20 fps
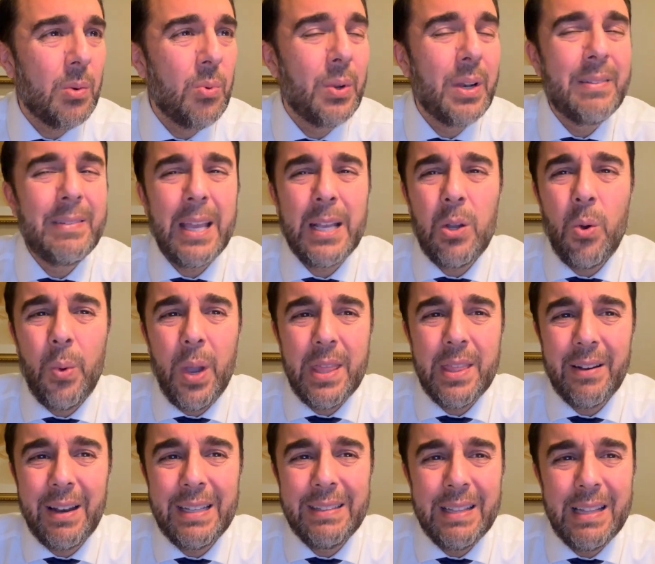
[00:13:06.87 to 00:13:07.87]
We're going to take away
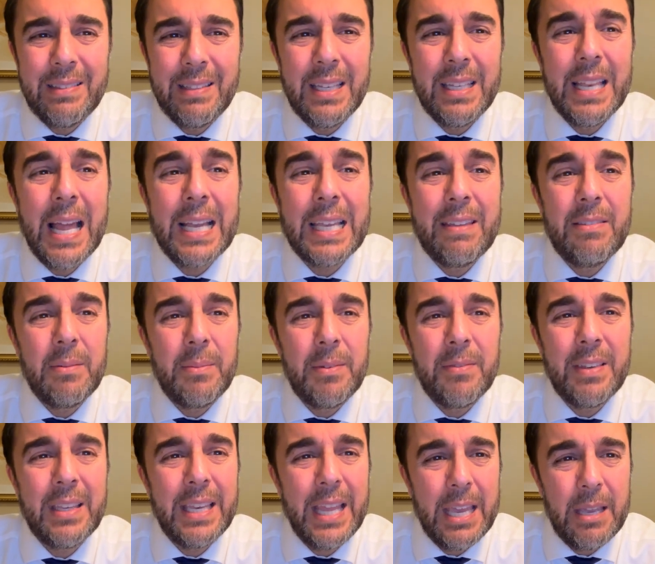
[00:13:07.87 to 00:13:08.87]
their identity and not give them
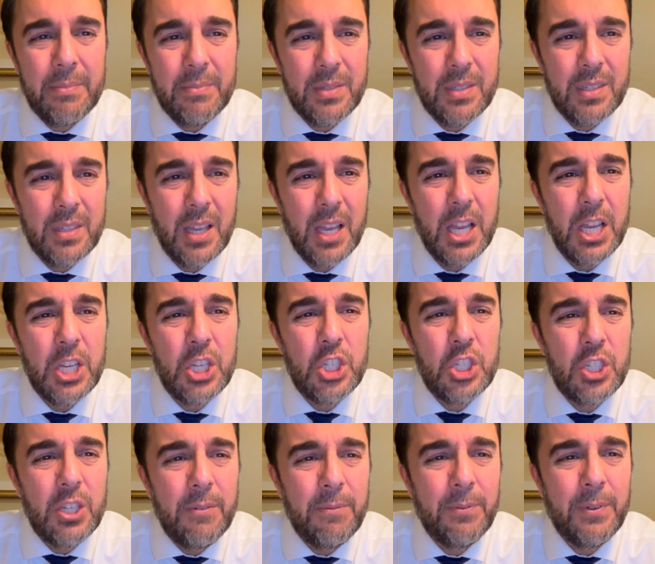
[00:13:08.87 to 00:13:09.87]
even names.
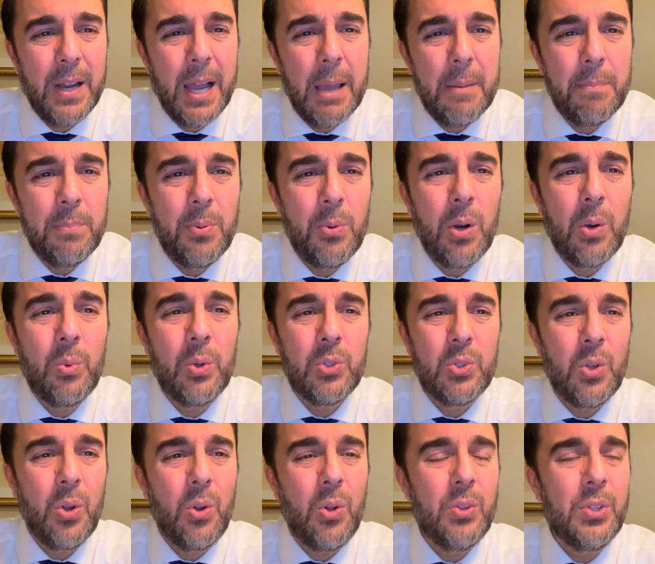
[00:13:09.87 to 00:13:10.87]
Shifra and Pua were
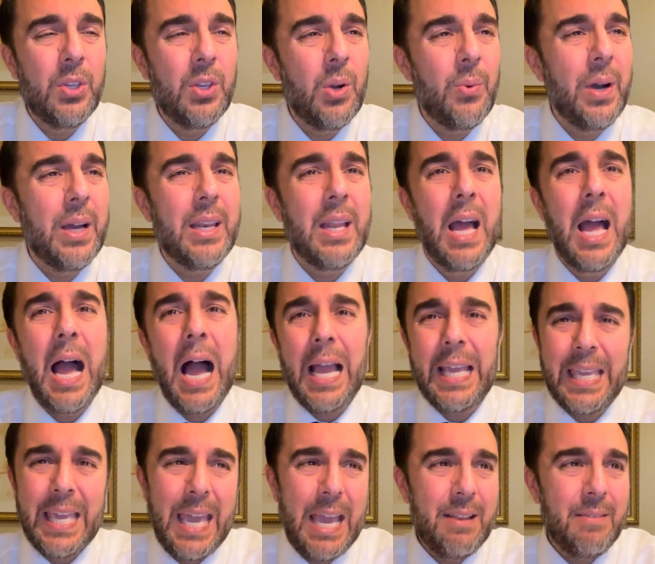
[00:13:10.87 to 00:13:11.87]
told, you know what? I
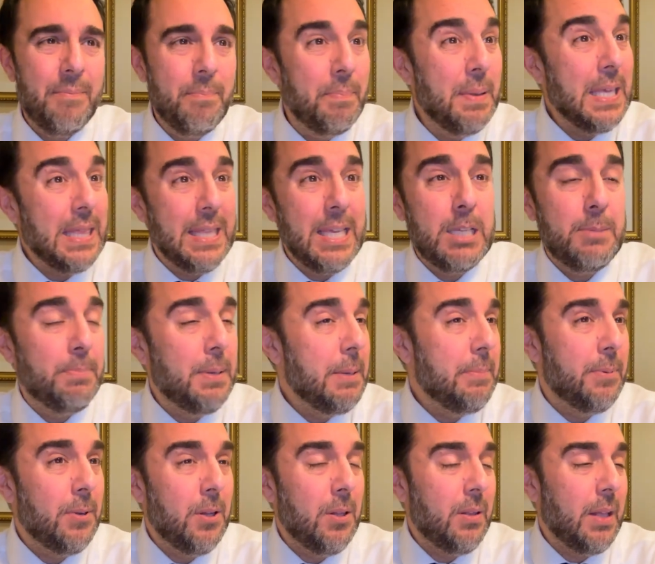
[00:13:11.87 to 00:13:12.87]
can't beat these
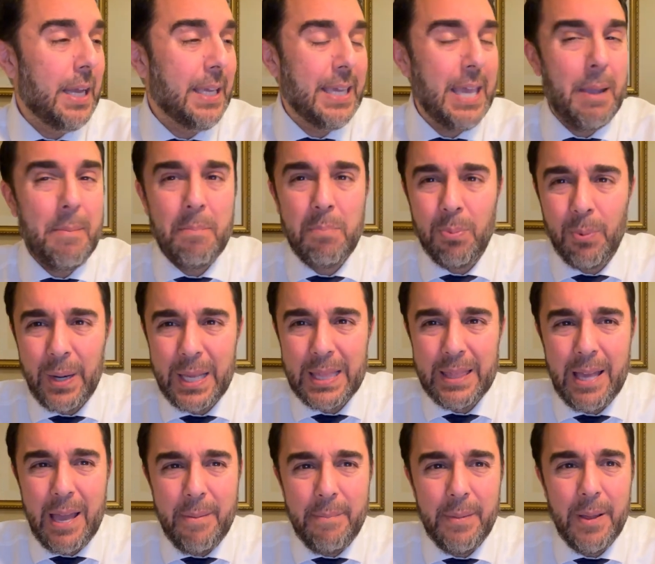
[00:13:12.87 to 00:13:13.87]
people. I can't break
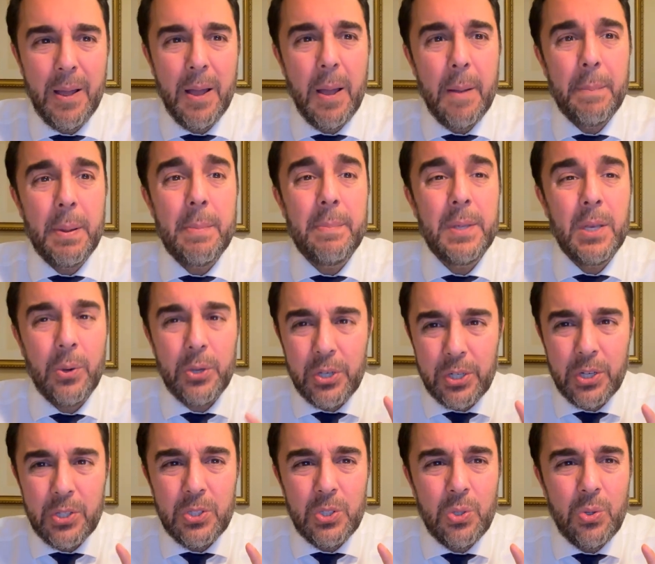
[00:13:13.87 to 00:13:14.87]
them. But you know what you're
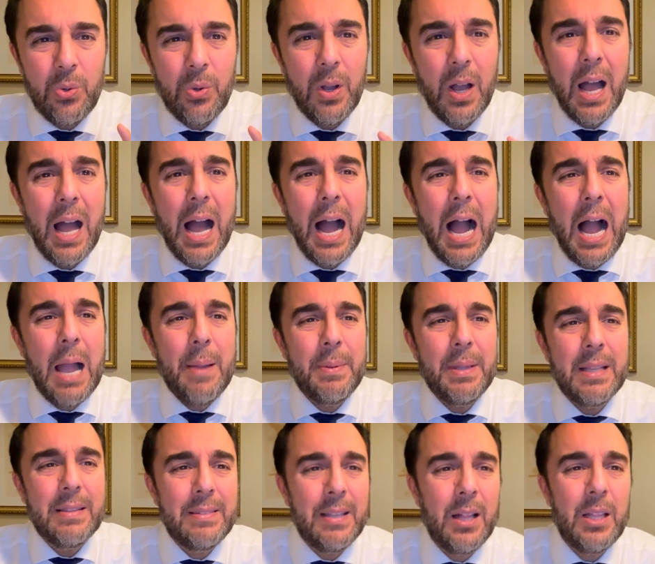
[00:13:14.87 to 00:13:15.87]
going to do? I'm
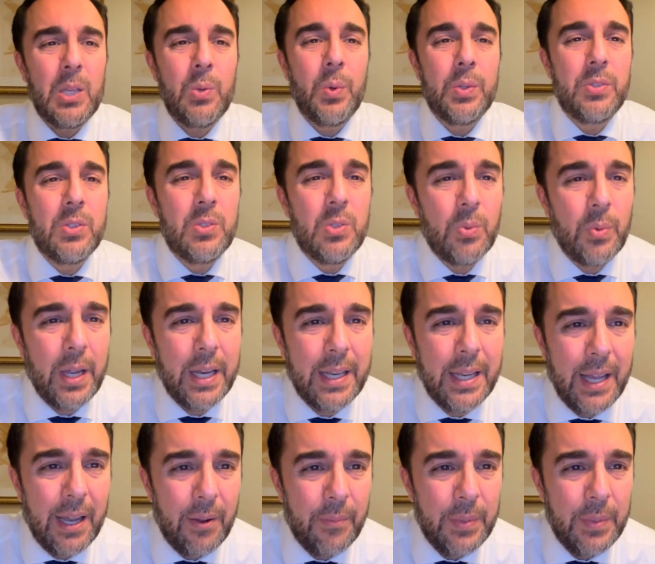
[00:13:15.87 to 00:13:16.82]
going to tell you what to do right now.